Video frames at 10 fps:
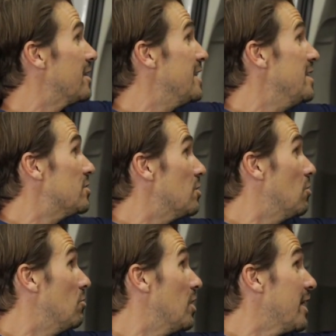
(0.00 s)
these
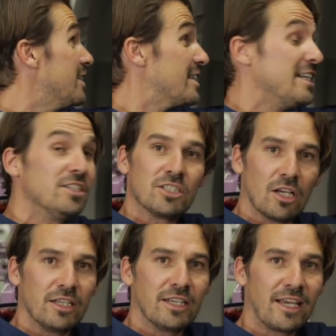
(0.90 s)
lights
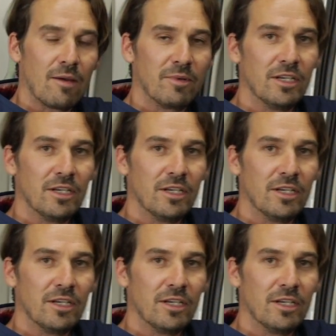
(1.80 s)
inside the cabin,